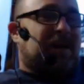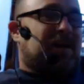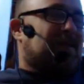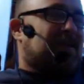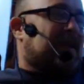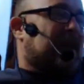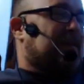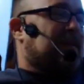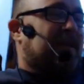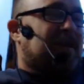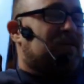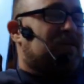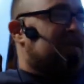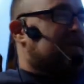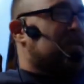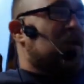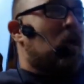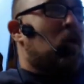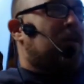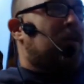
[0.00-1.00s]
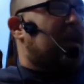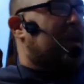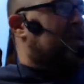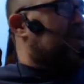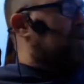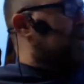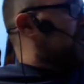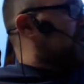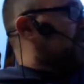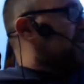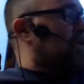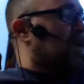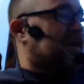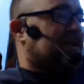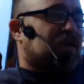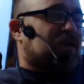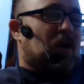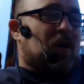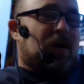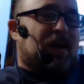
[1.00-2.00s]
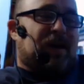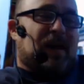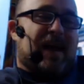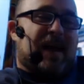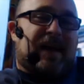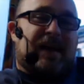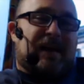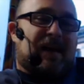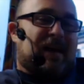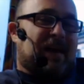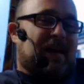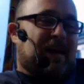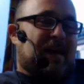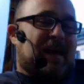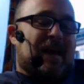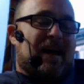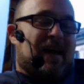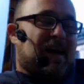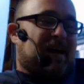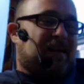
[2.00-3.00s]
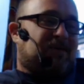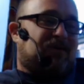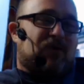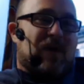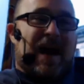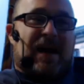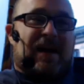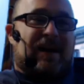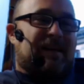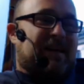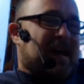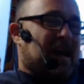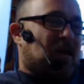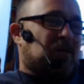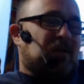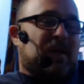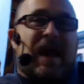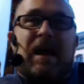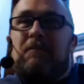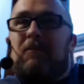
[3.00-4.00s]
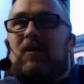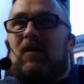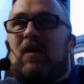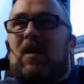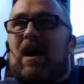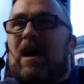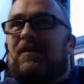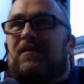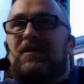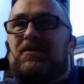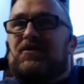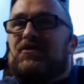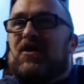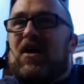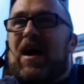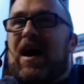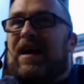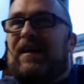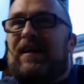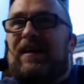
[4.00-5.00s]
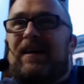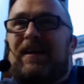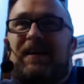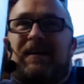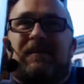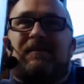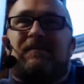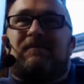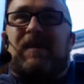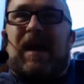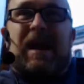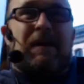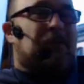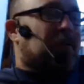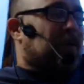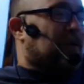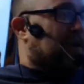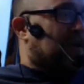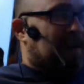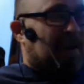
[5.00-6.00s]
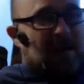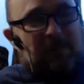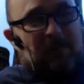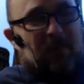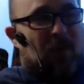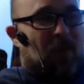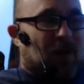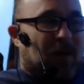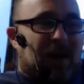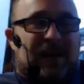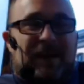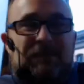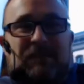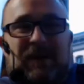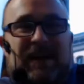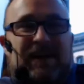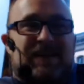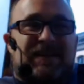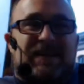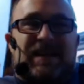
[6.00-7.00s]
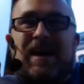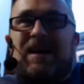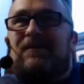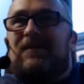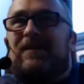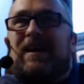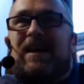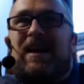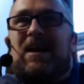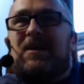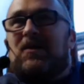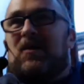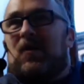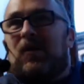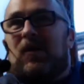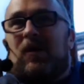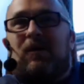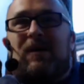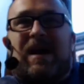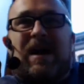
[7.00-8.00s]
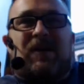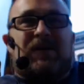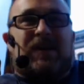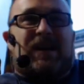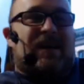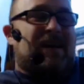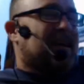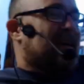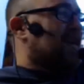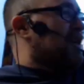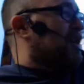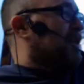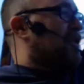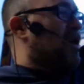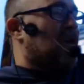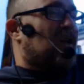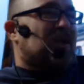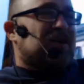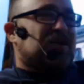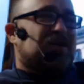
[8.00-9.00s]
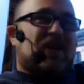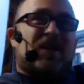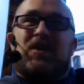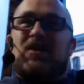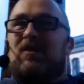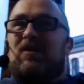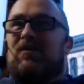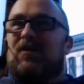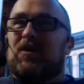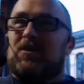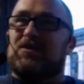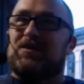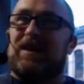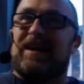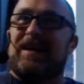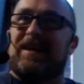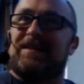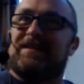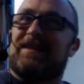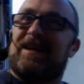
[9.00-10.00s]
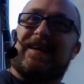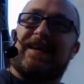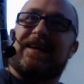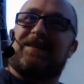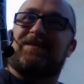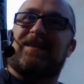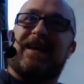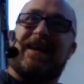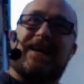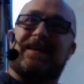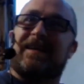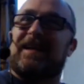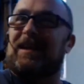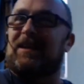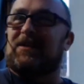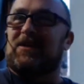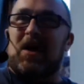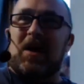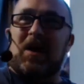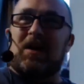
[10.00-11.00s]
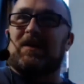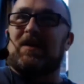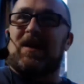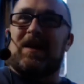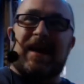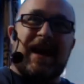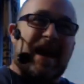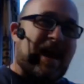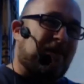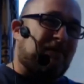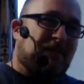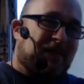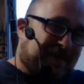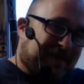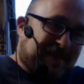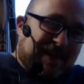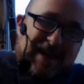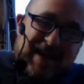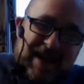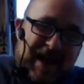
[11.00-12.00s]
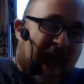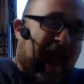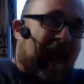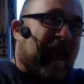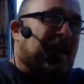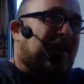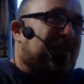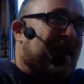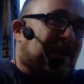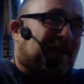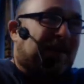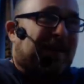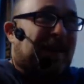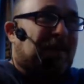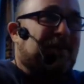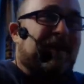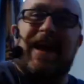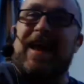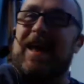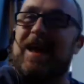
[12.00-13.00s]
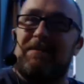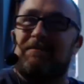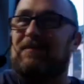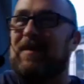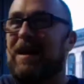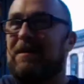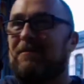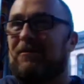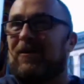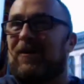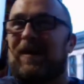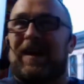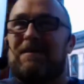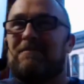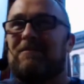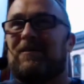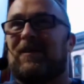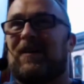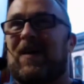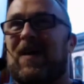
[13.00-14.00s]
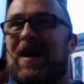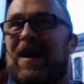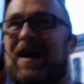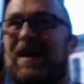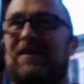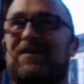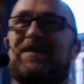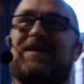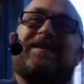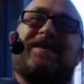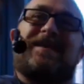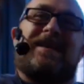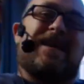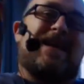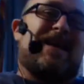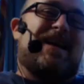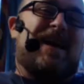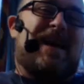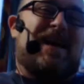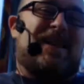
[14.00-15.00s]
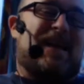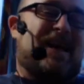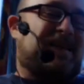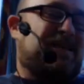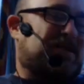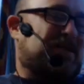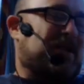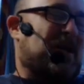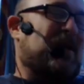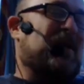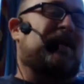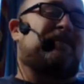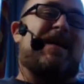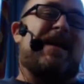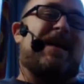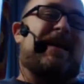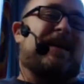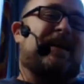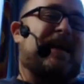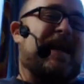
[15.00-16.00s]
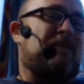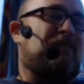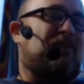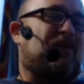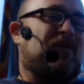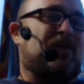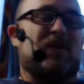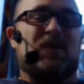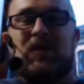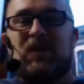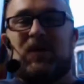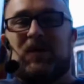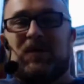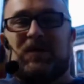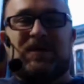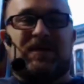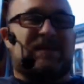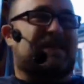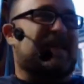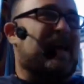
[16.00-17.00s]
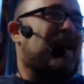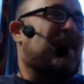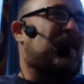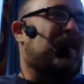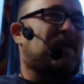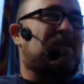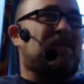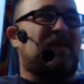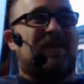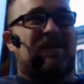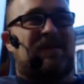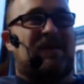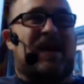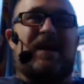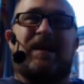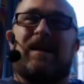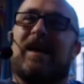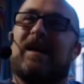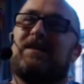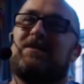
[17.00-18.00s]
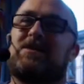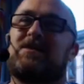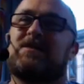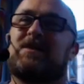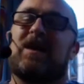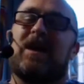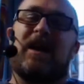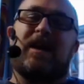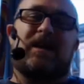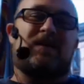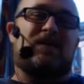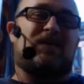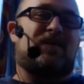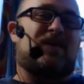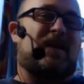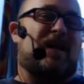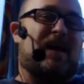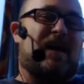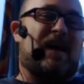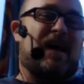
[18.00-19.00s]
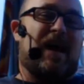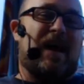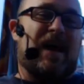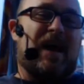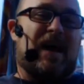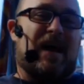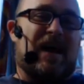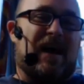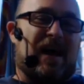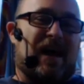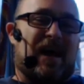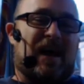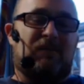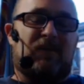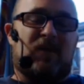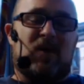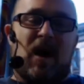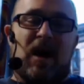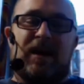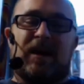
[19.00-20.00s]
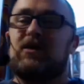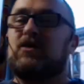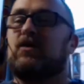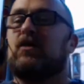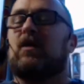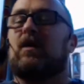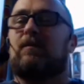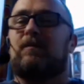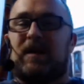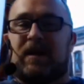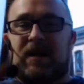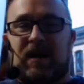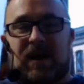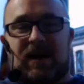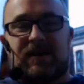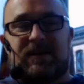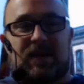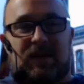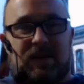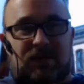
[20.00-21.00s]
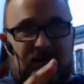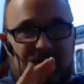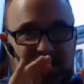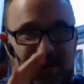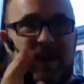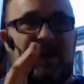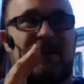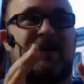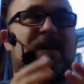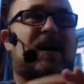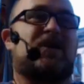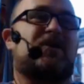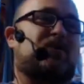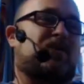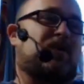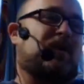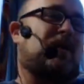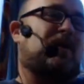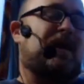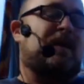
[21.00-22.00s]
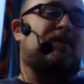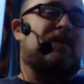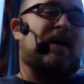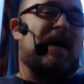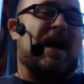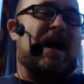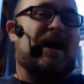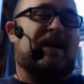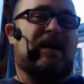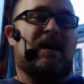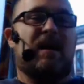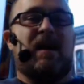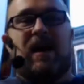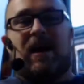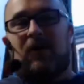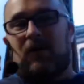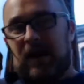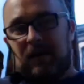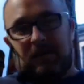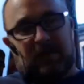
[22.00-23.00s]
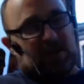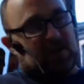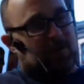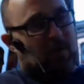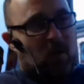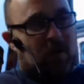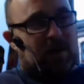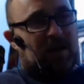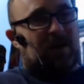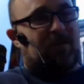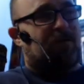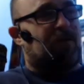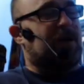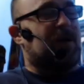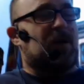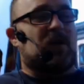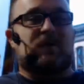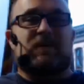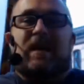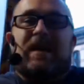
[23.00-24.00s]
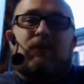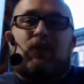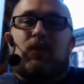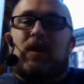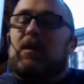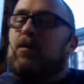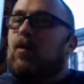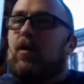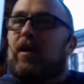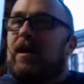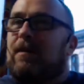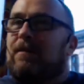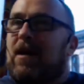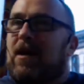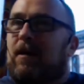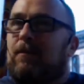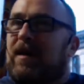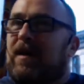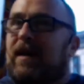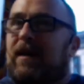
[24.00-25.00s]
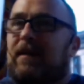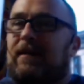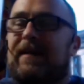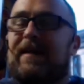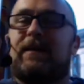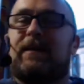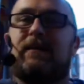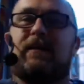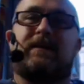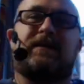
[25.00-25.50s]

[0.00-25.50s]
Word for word: You know what I mean? There was nobody doing it. And so I started like uh, uh, tracking down hemp cloth in China and paper and importing a bit of stuff. And then I'd go to around uh, colleges and universities and I'd give like a little talk on hemp and hand around a little bit of hemp paper and hemp cloth. No and, then started making hemp foods and selling them and, and, and just kind of uh, uh, um, got into it because of the industrial impact I'd already been smoking it for years, but I never really worried about it being illegal.